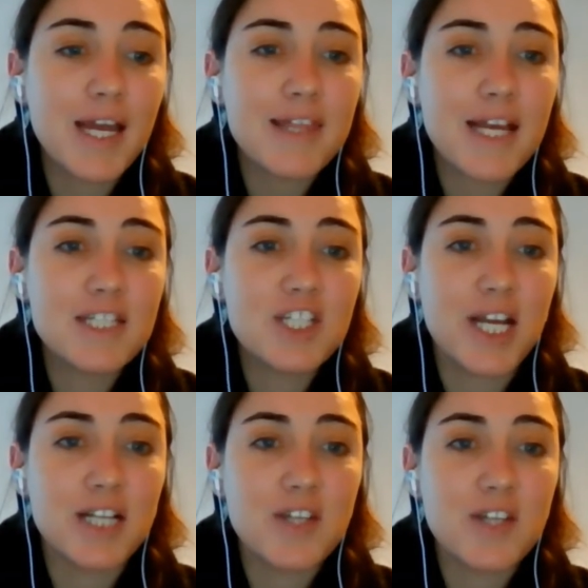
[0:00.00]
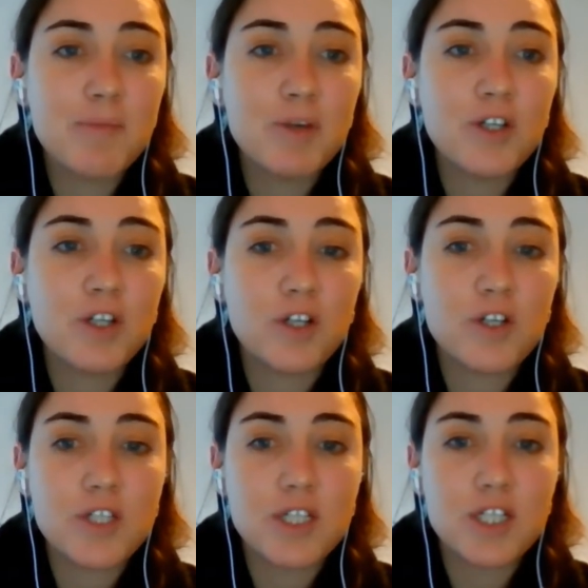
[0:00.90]
and that's chat. So I'm going to
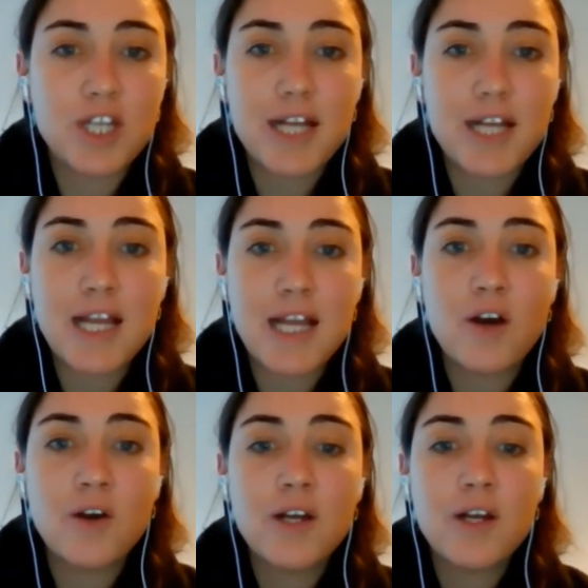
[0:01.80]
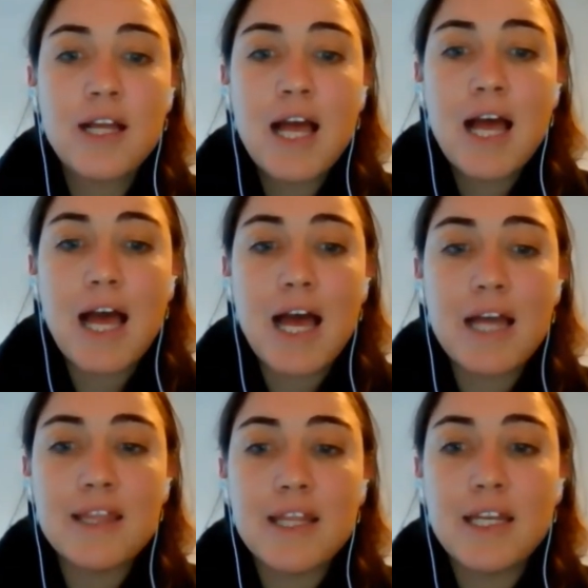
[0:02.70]
close the chat now,
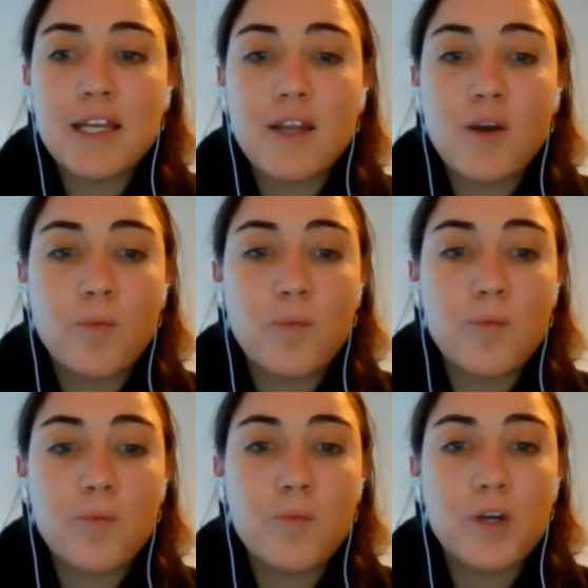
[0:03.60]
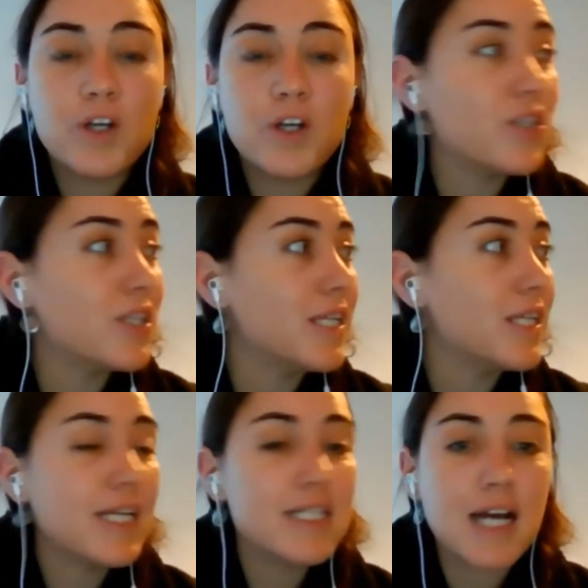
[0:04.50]
and then we go to the
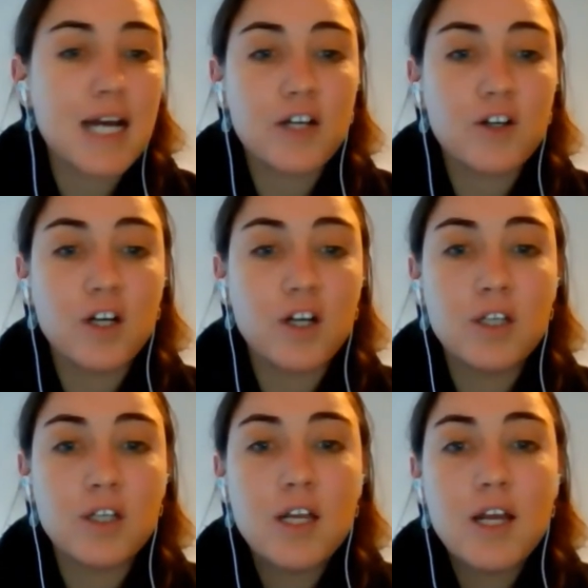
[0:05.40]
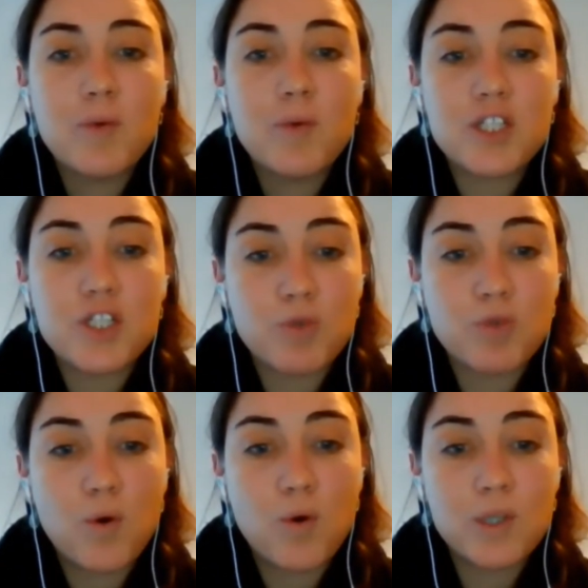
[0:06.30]
next icon, which is
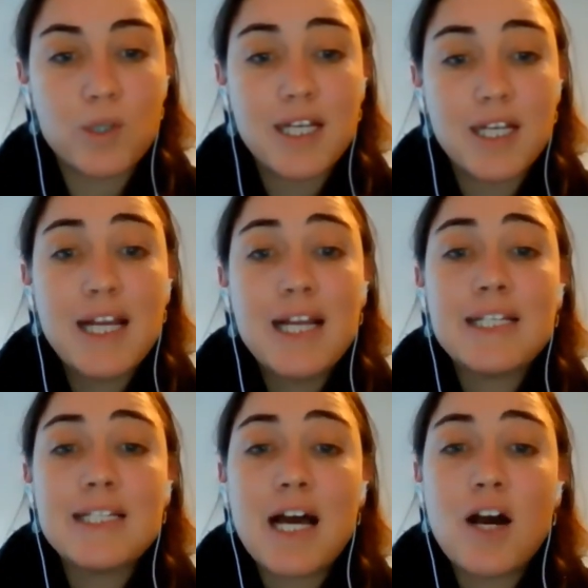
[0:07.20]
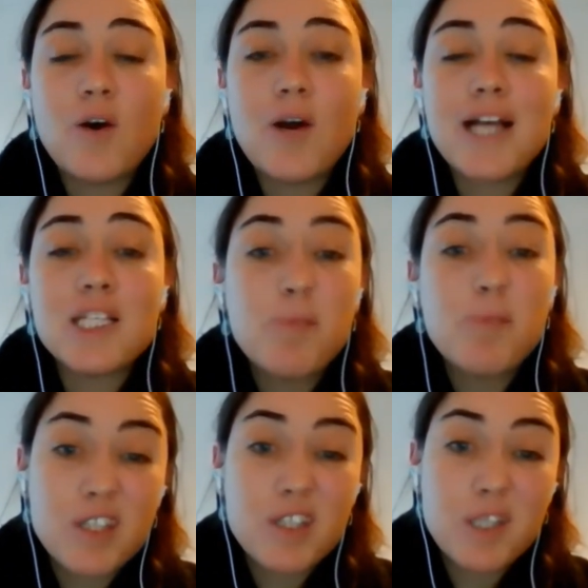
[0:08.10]
record. Now, as a
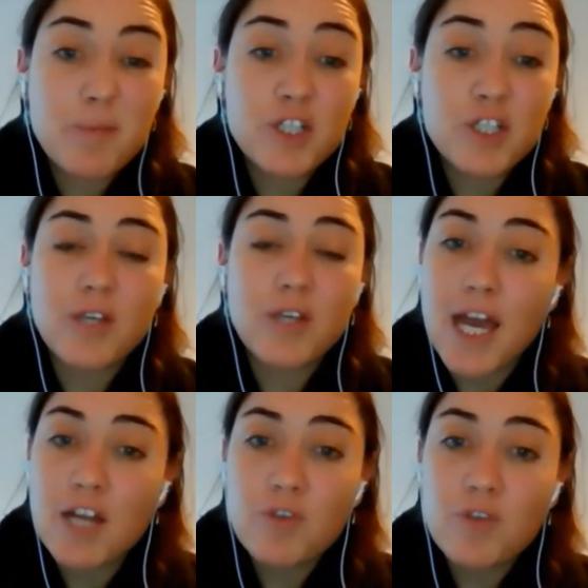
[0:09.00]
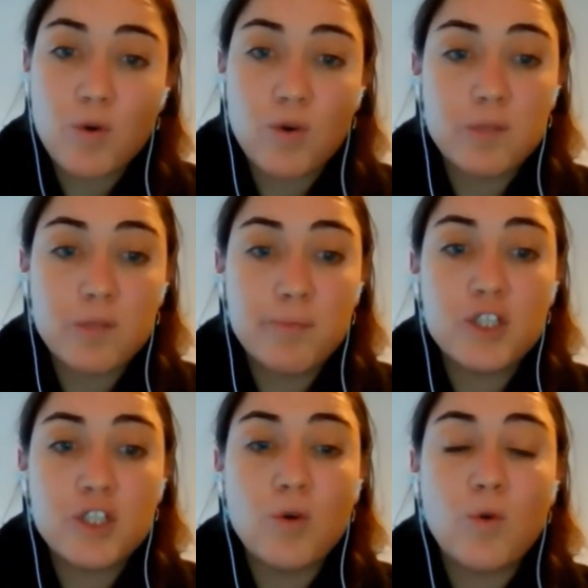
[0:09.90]
participant, you can record,
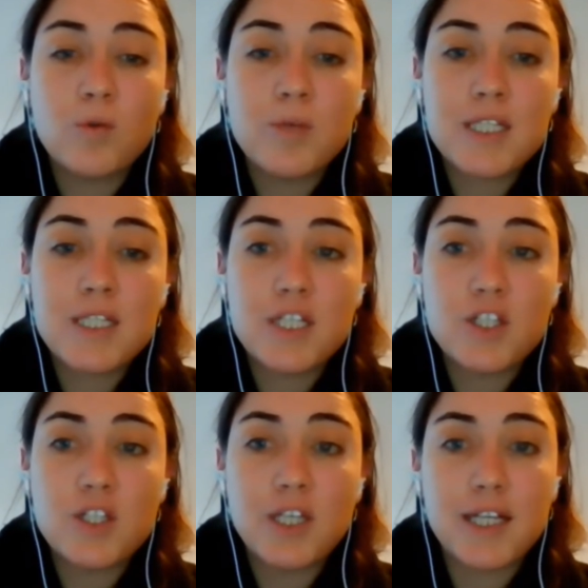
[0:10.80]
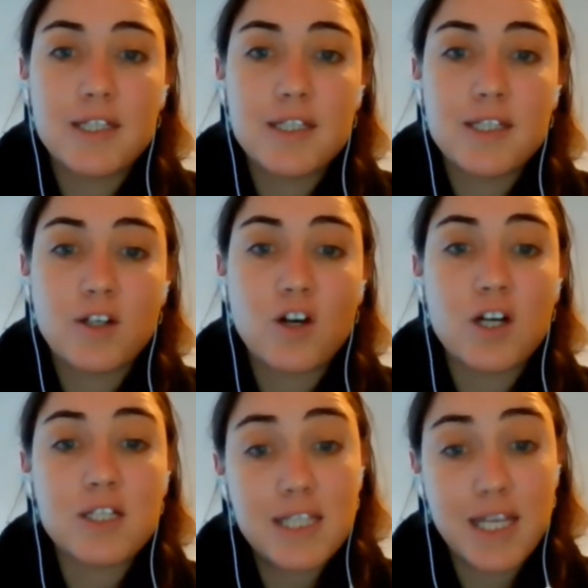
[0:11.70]
but you always need to get
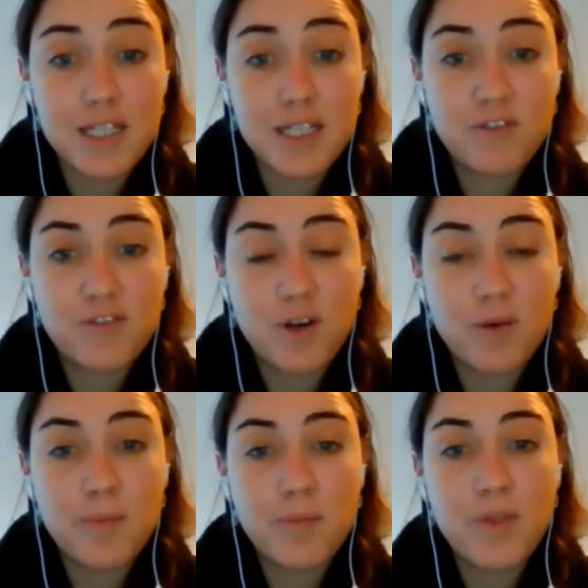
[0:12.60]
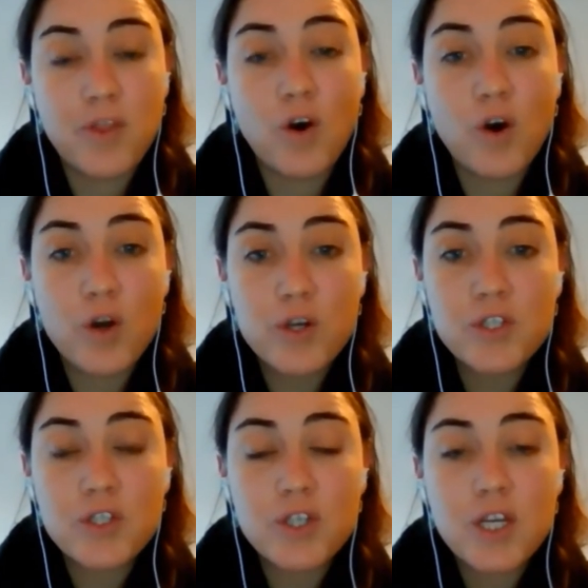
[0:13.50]
consent from the host